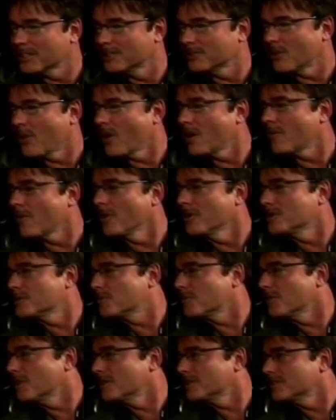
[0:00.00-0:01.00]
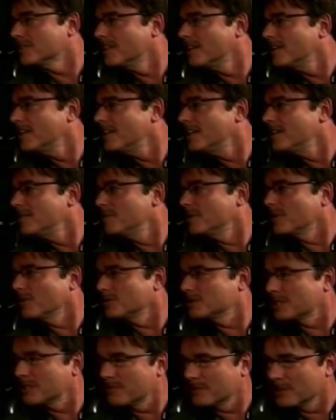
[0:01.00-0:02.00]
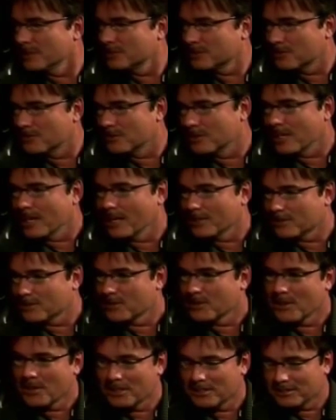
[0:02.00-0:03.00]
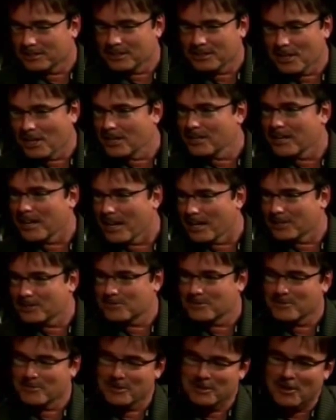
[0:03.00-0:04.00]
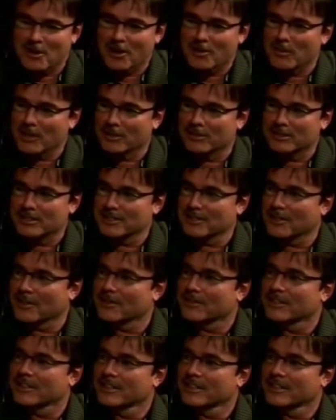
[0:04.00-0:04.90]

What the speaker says: It's all of our inspiration. Because even these two guys are the young guys, when we talk about Dino.